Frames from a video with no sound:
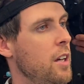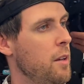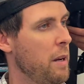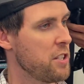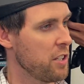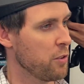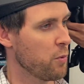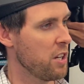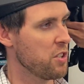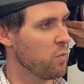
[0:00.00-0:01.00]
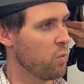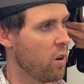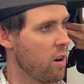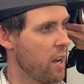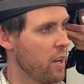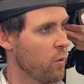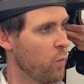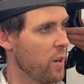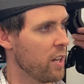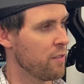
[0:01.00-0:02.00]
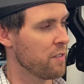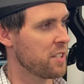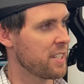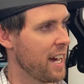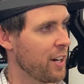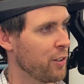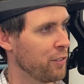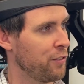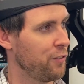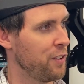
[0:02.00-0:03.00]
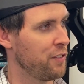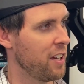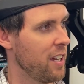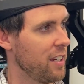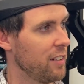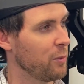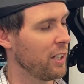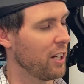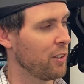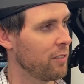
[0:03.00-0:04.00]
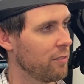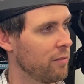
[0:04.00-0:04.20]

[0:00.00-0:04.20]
basically the reason why we have started on 15, and we can go,